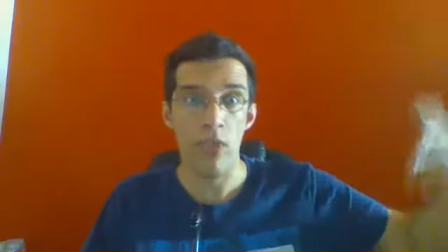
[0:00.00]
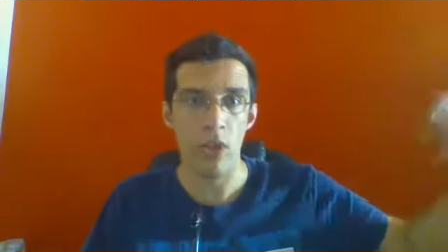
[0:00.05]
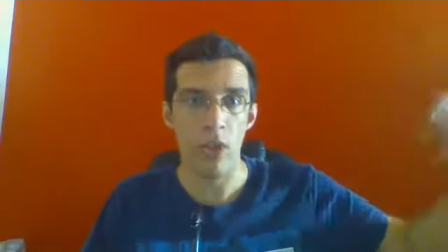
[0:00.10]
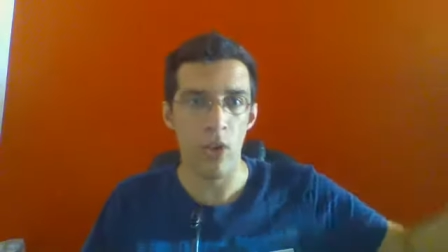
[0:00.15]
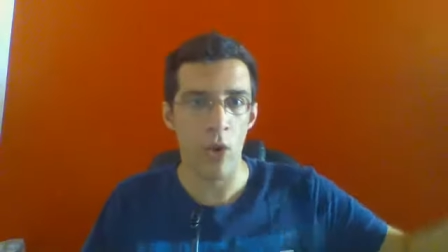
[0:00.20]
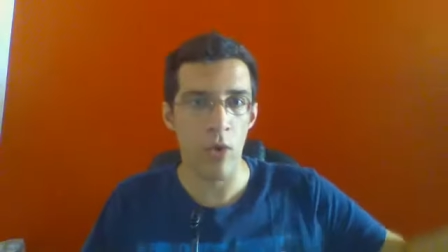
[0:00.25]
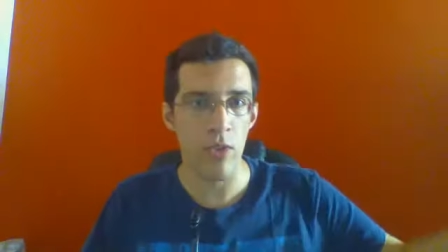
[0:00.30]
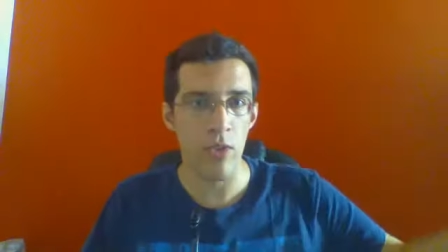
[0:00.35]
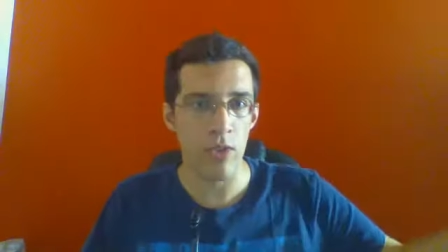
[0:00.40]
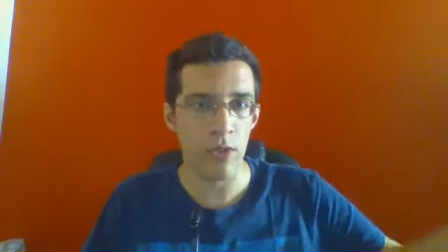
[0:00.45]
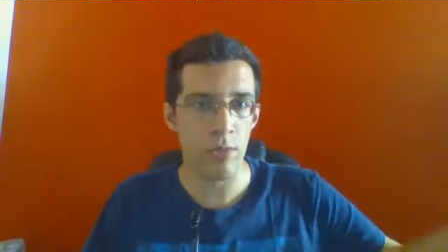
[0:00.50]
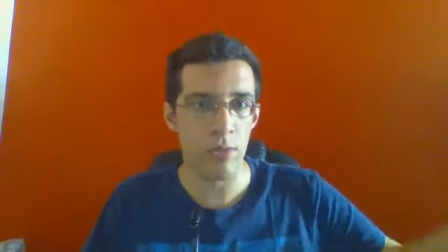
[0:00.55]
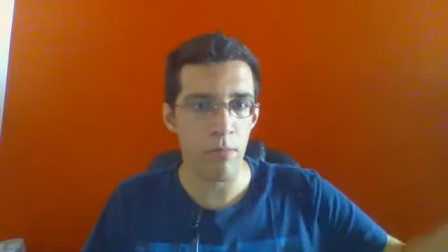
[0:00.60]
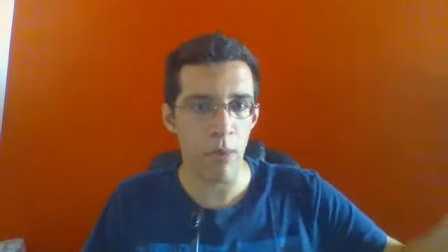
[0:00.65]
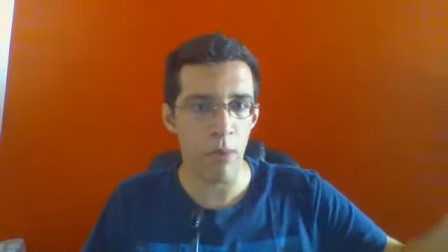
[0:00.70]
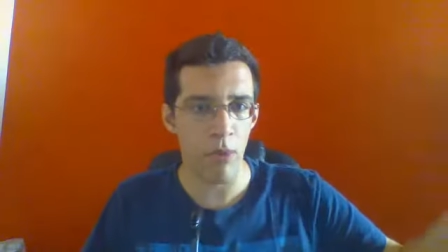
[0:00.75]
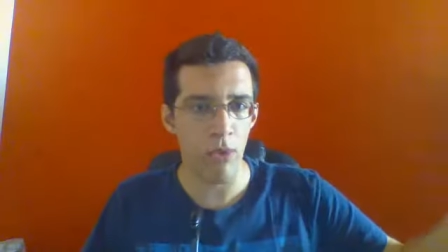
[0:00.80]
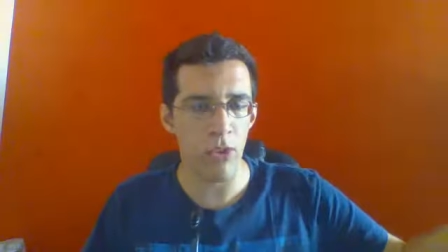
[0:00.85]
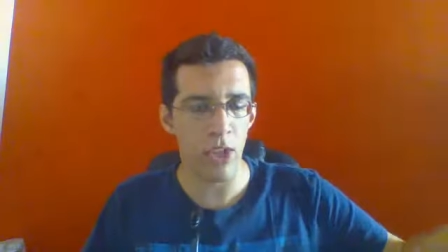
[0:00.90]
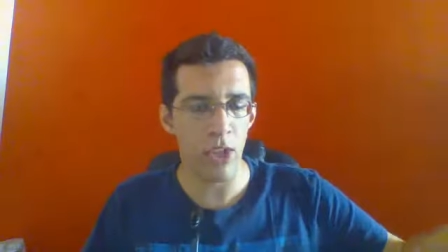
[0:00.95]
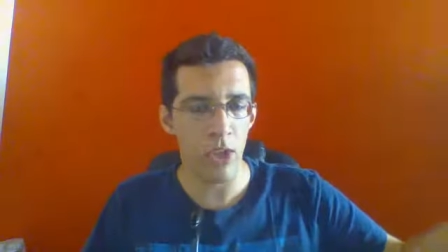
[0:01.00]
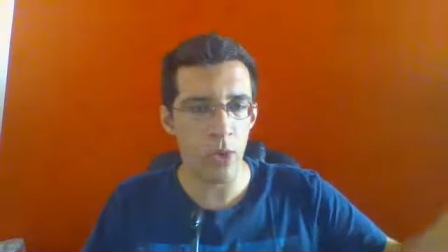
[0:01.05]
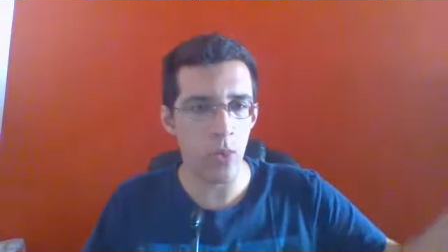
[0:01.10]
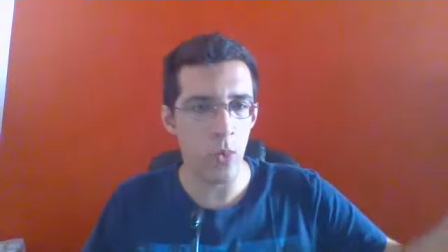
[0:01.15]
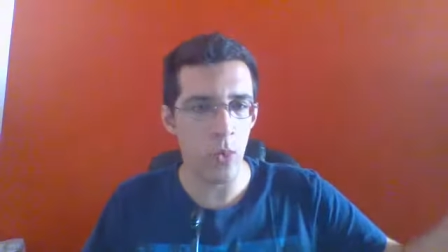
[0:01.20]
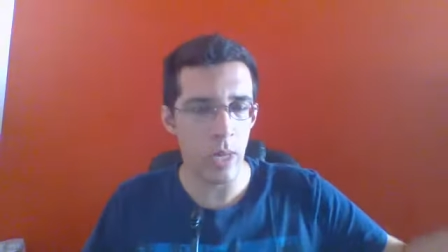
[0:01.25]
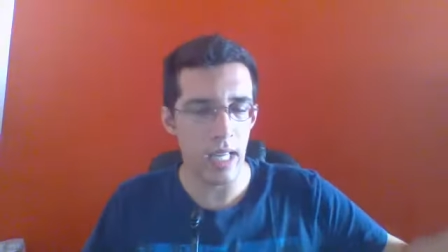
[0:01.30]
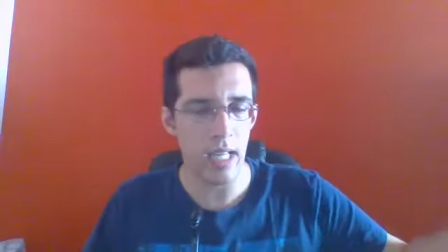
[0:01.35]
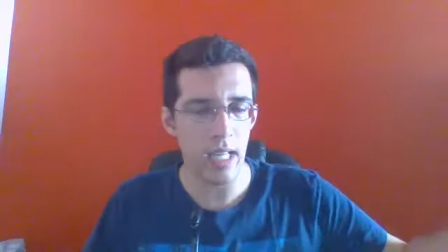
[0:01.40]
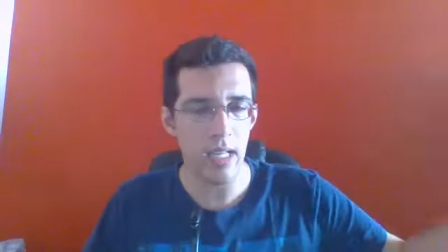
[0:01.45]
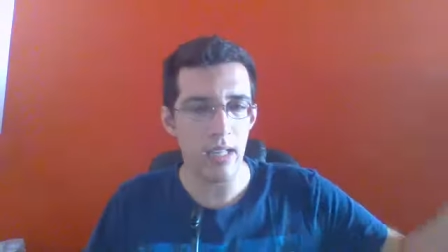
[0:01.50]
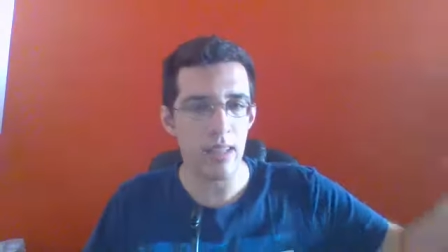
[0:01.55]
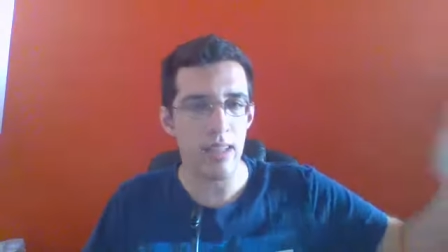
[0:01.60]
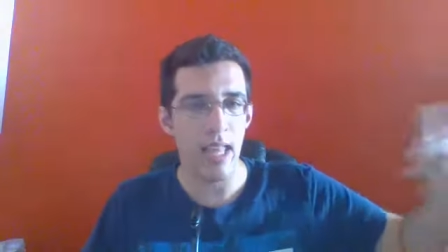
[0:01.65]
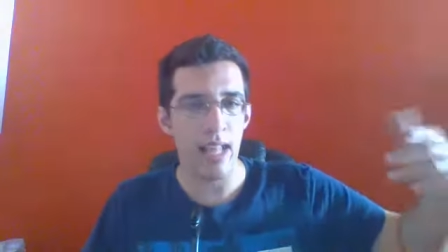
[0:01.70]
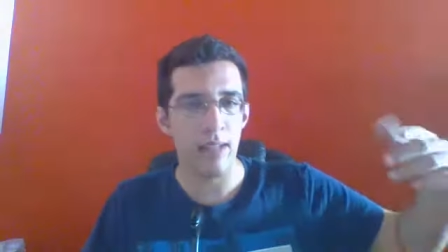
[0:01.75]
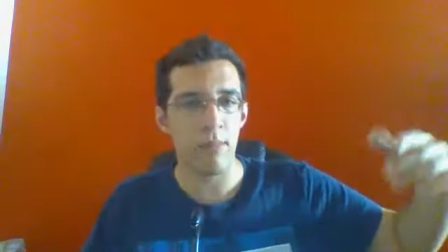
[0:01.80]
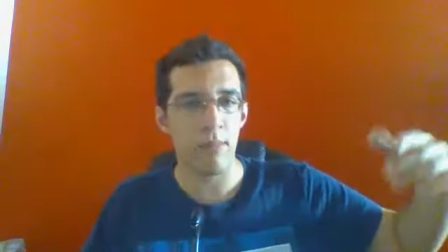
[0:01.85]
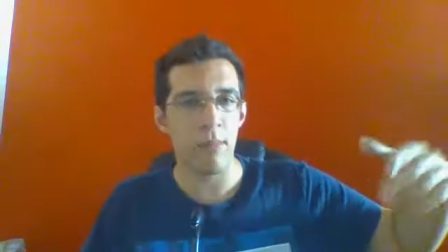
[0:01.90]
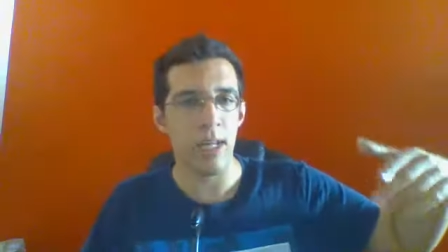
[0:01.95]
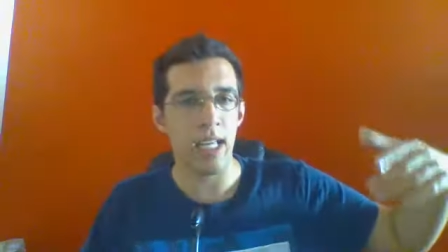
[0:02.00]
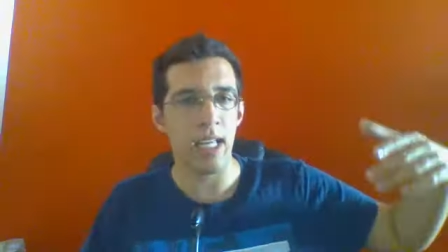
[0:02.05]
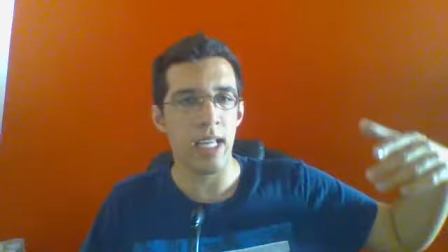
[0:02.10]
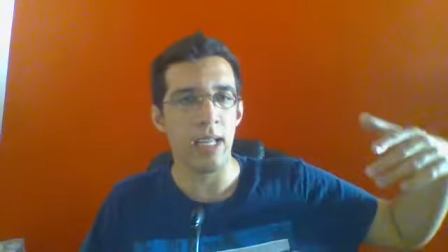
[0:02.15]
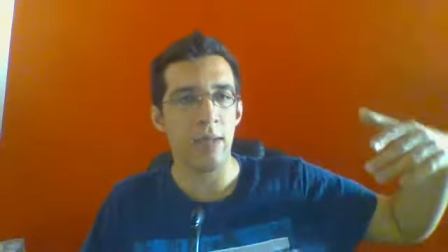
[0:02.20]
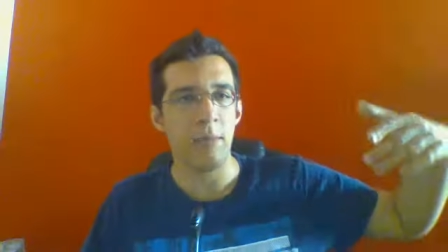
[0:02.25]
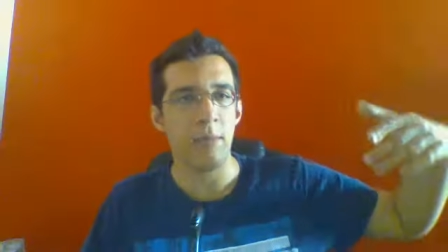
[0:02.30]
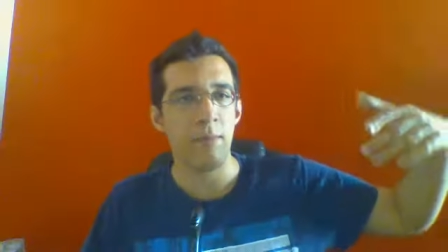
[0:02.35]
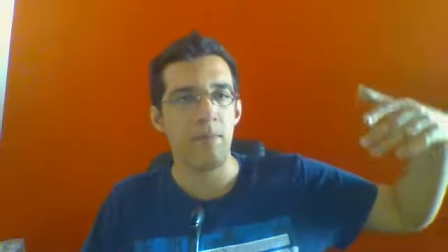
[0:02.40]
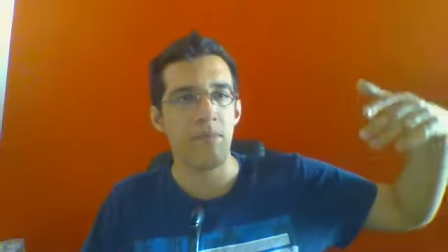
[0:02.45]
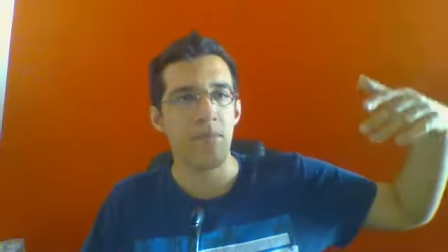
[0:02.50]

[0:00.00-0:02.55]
the corresponding week, that meaning